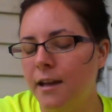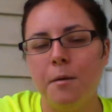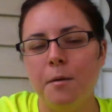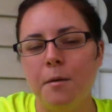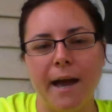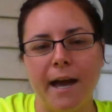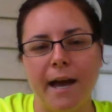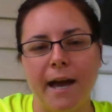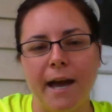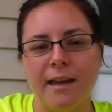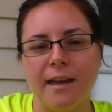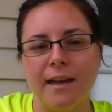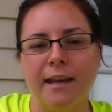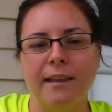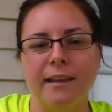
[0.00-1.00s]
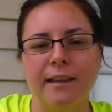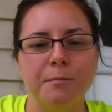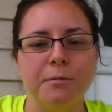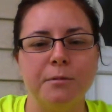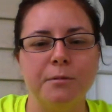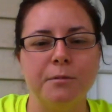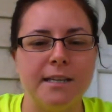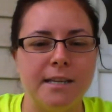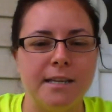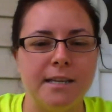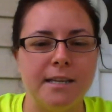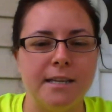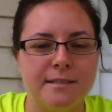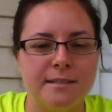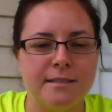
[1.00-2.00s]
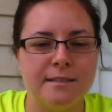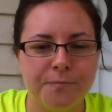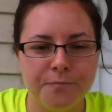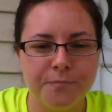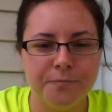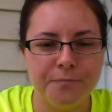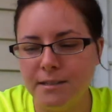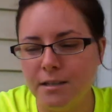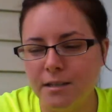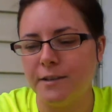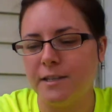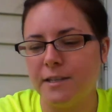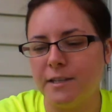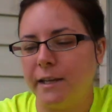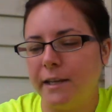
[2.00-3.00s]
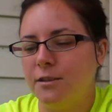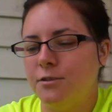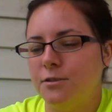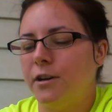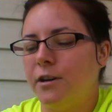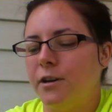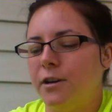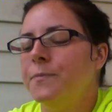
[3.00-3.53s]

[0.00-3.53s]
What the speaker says: baggie and I labeled it yeast. Self-explanatory.